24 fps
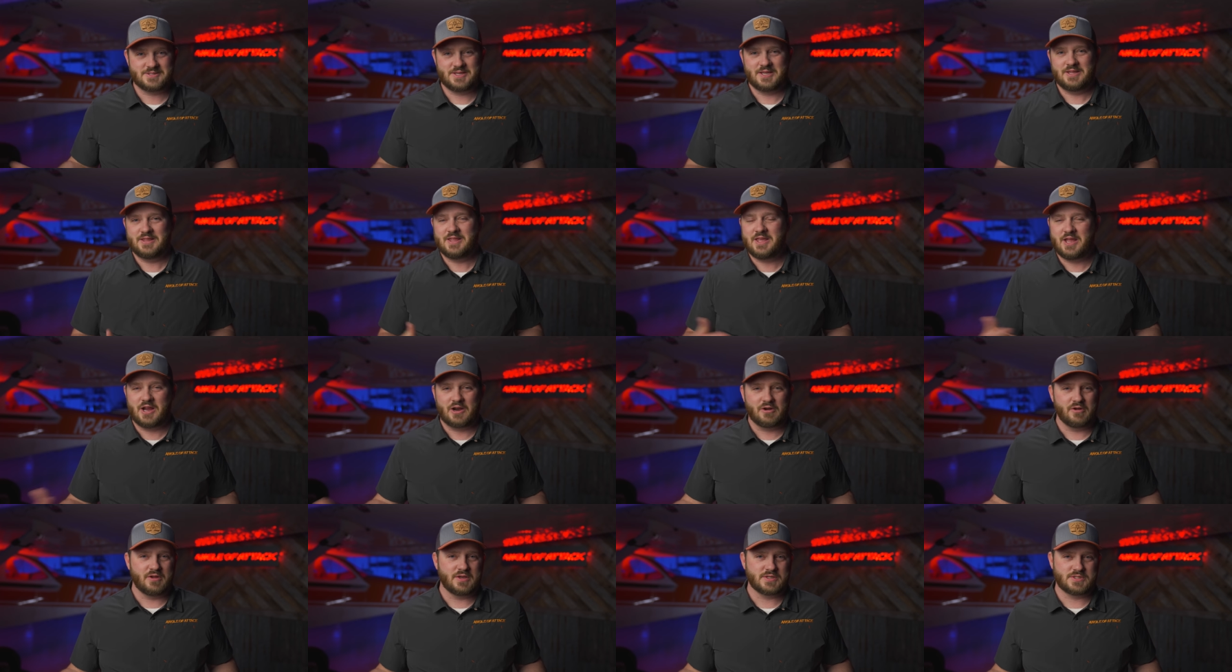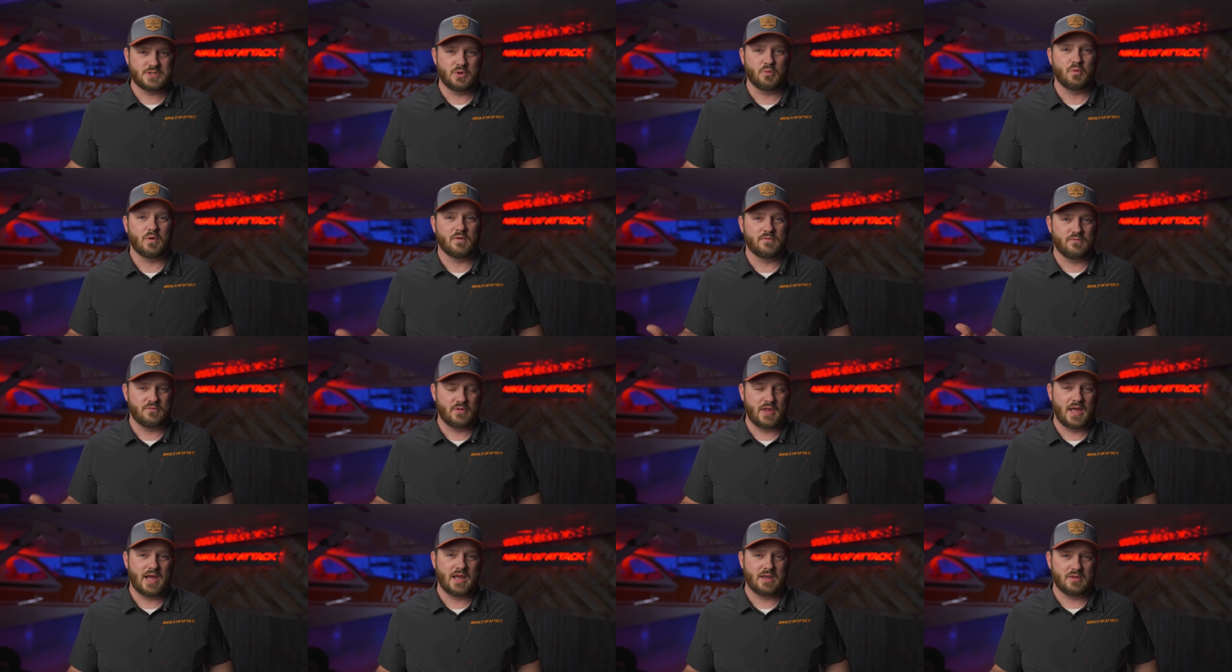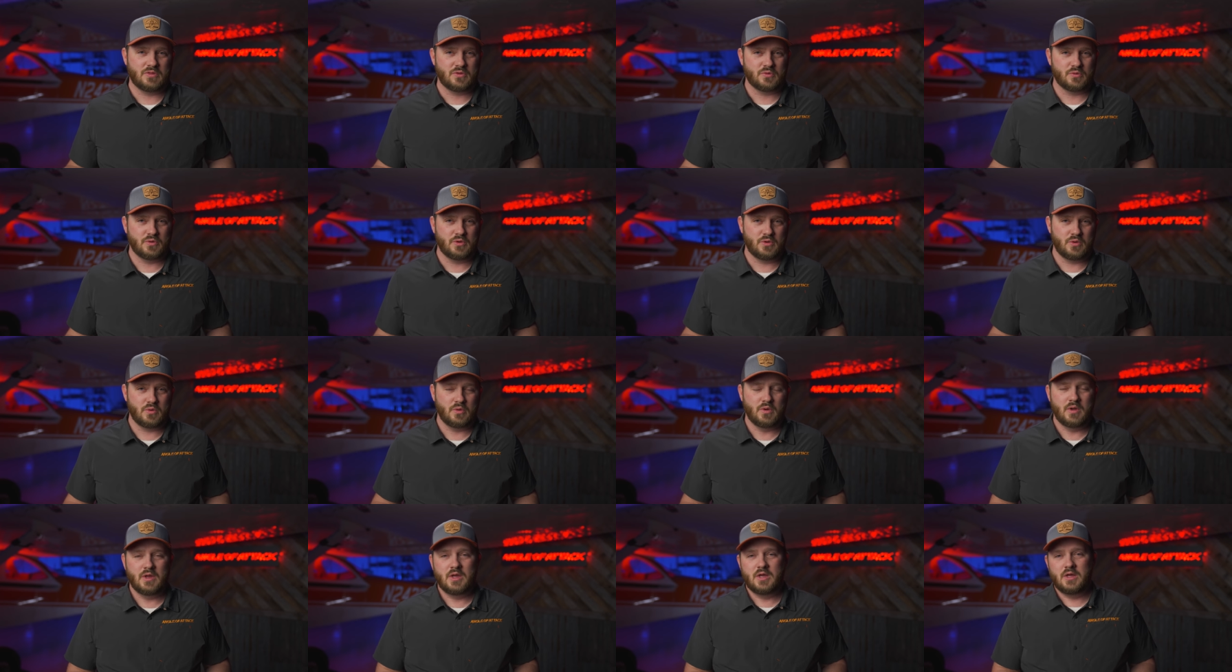in the areas that we're flying
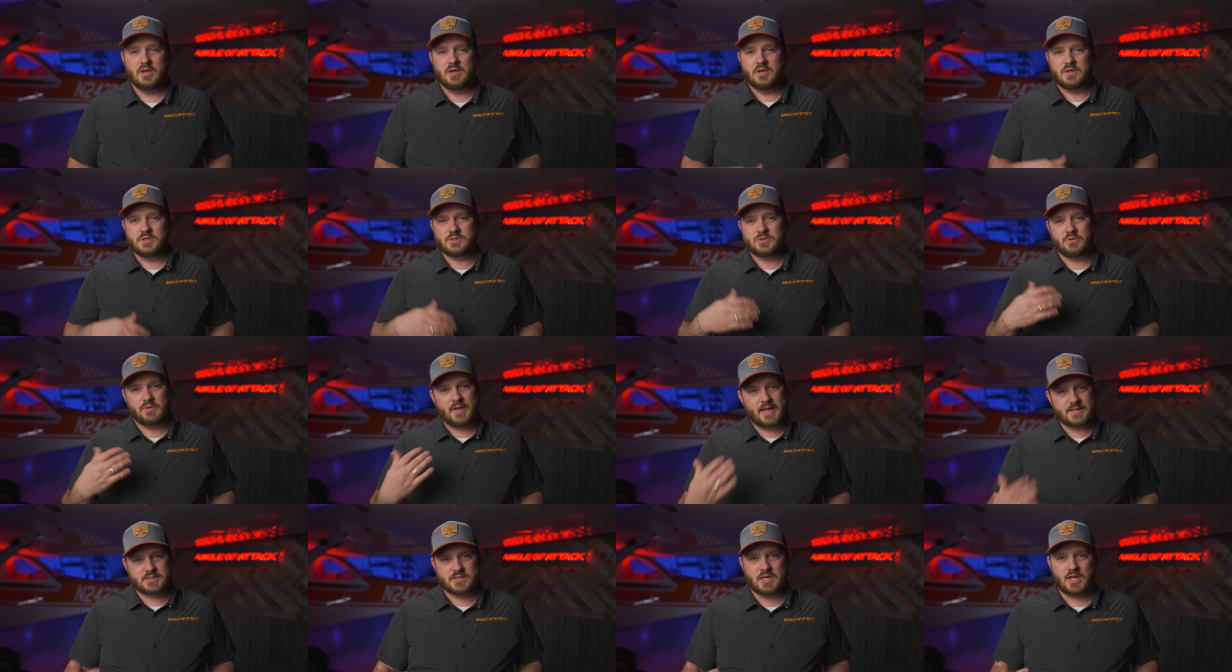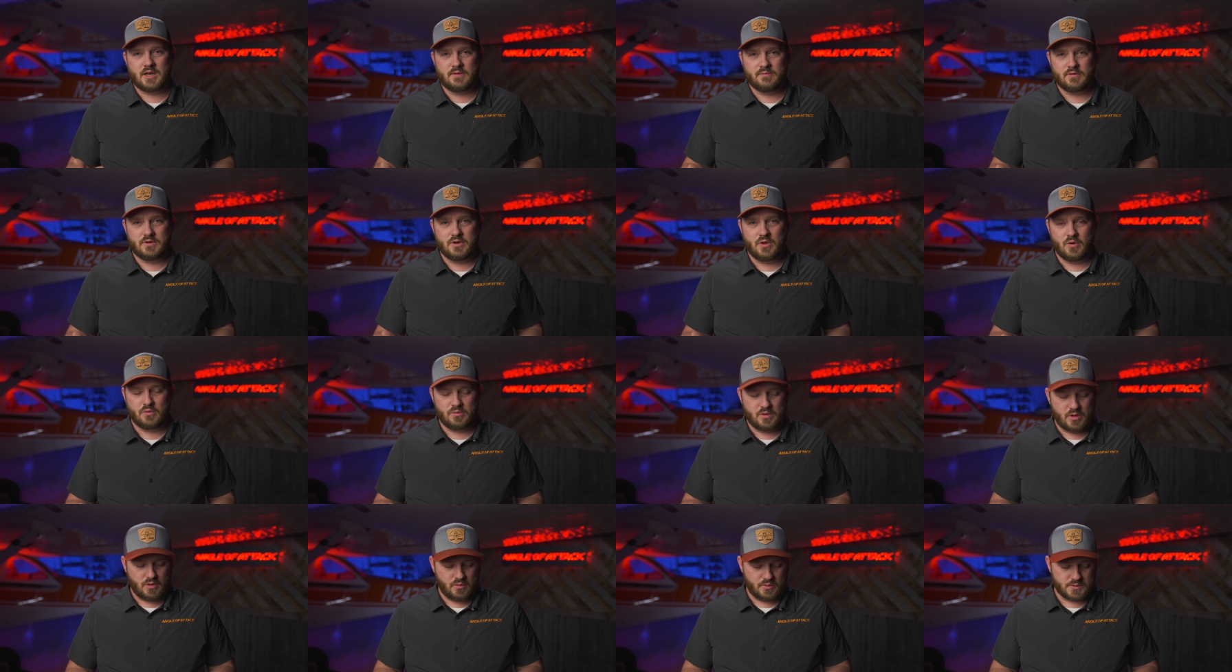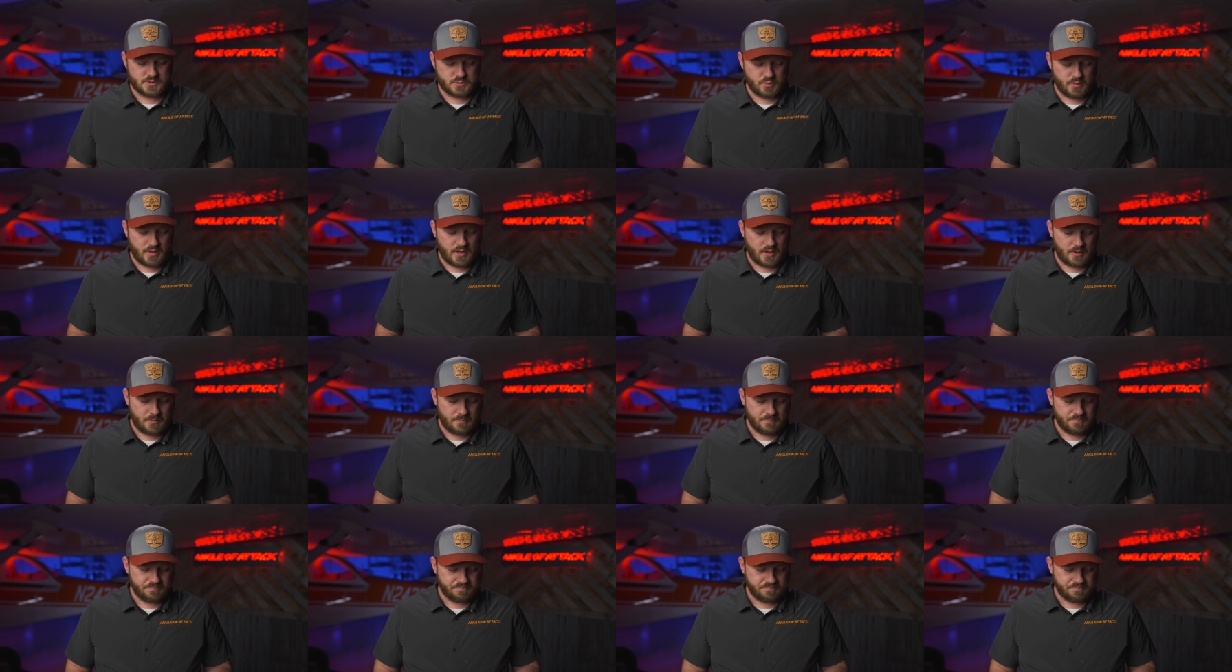through. So that's kind of a no no as well.